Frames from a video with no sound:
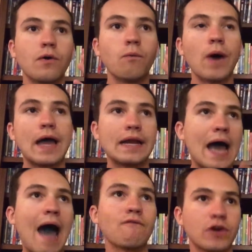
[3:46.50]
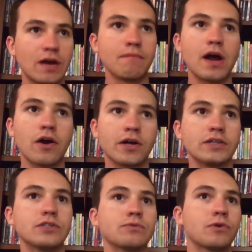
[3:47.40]
when African
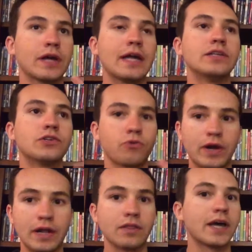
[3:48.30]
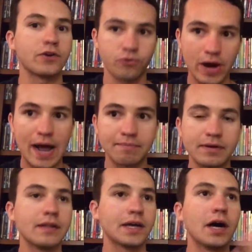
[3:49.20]
Americans were getting treated like crap,
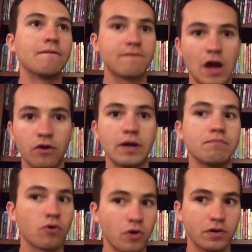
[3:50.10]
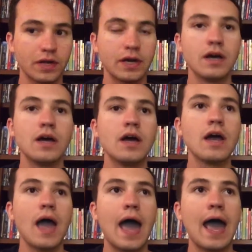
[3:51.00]
like unfairly and poorly.
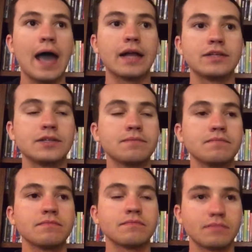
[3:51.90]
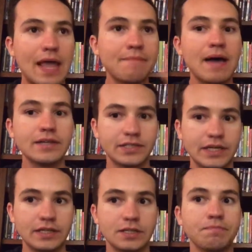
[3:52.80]
And it
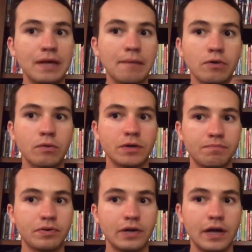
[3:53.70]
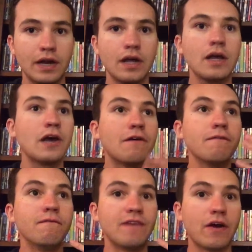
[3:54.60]
mentions people would put
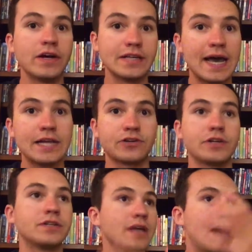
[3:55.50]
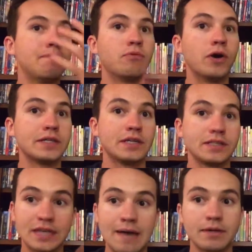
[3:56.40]
very dangerous and
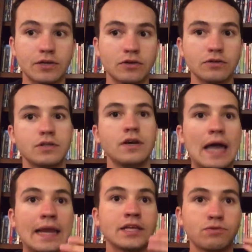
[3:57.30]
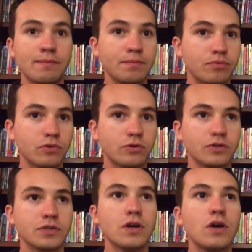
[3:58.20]
poisonous chemicals in the swimming
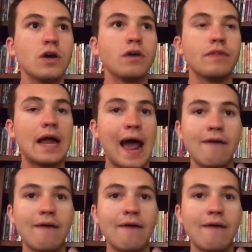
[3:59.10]
pools that